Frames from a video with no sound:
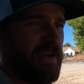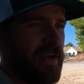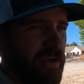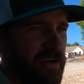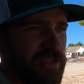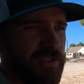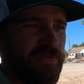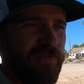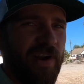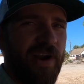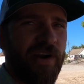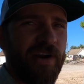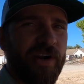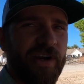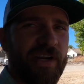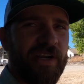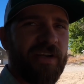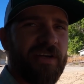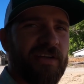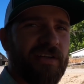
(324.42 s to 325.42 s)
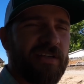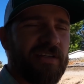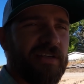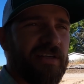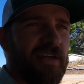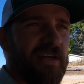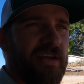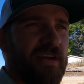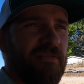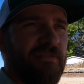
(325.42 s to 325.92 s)
It's very,
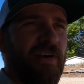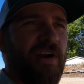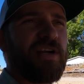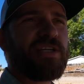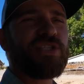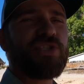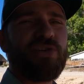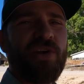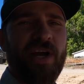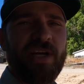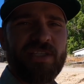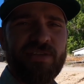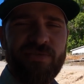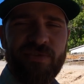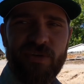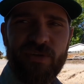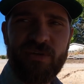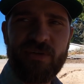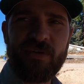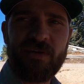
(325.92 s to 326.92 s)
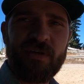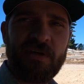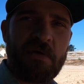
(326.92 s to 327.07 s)
very stressful.